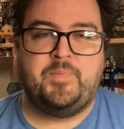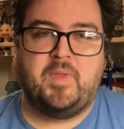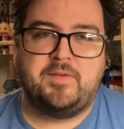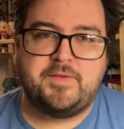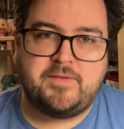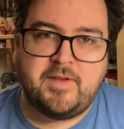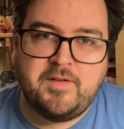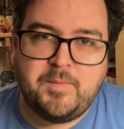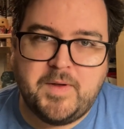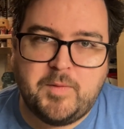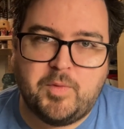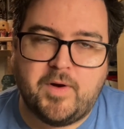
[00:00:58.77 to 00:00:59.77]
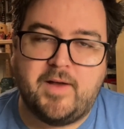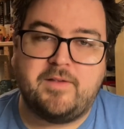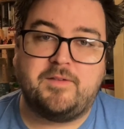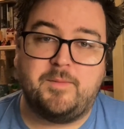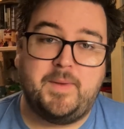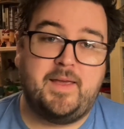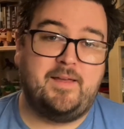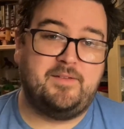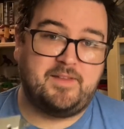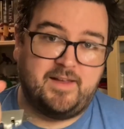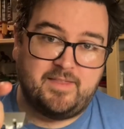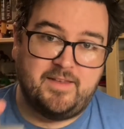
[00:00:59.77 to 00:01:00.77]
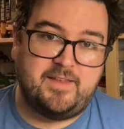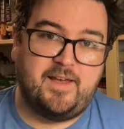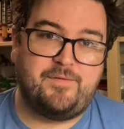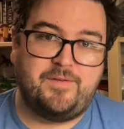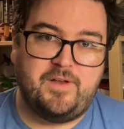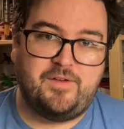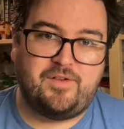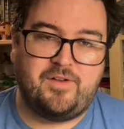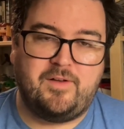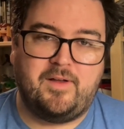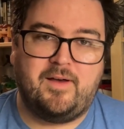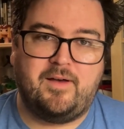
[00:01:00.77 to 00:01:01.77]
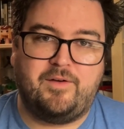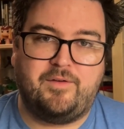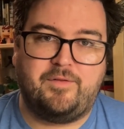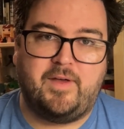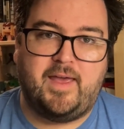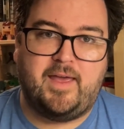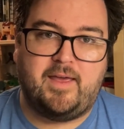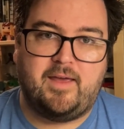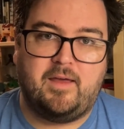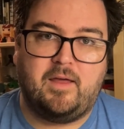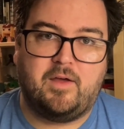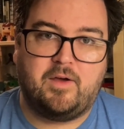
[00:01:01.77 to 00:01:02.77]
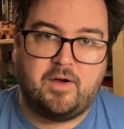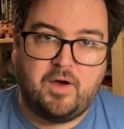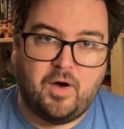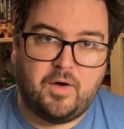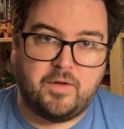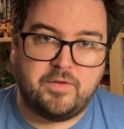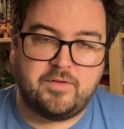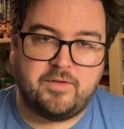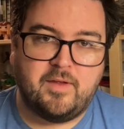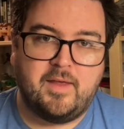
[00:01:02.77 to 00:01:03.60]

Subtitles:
So Centipede Press to me is like the definition of a cult,